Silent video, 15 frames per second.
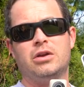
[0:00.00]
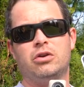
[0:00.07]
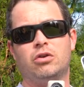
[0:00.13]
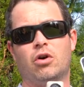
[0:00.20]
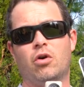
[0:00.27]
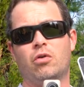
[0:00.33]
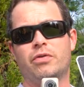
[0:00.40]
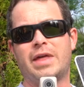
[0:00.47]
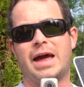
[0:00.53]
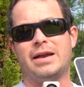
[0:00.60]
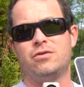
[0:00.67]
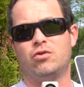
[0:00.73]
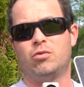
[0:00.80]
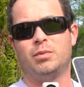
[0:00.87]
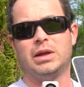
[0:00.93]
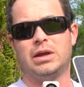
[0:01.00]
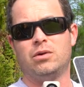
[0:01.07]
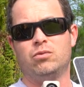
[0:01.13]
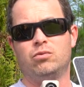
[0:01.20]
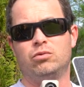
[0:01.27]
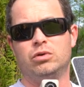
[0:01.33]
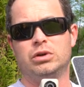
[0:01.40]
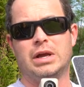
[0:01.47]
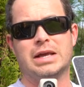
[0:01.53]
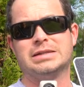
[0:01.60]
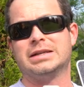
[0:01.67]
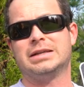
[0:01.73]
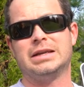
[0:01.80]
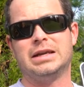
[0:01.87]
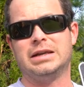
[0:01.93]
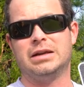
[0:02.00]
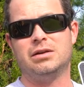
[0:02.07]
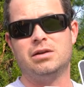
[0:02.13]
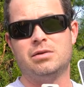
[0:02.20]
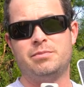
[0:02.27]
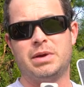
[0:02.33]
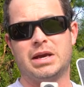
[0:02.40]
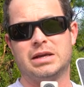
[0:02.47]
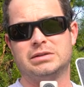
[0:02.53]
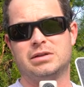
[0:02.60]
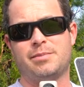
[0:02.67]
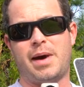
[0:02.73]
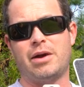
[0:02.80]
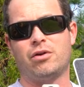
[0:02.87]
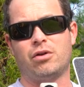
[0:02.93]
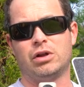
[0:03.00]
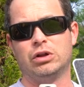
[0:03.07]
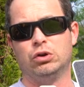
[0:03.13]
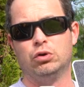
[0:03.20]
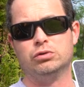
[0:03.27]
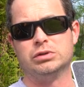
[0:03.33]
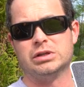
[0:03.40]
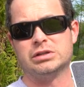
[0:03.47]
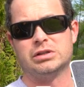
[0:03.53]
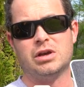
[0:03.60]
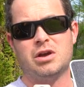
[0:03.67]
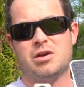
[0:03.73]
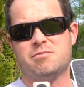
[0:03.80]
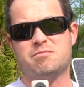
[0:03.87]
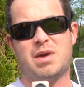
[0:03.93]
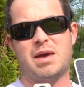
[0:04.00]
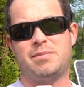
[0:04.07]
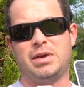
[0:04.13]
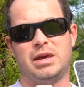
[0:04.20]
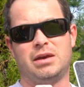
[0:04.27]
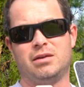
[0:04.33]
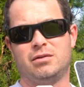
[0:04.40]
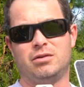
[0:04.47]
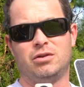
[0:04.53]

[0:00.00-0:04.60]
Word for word: you know, that normally isn't needed because the battery only loses maybe,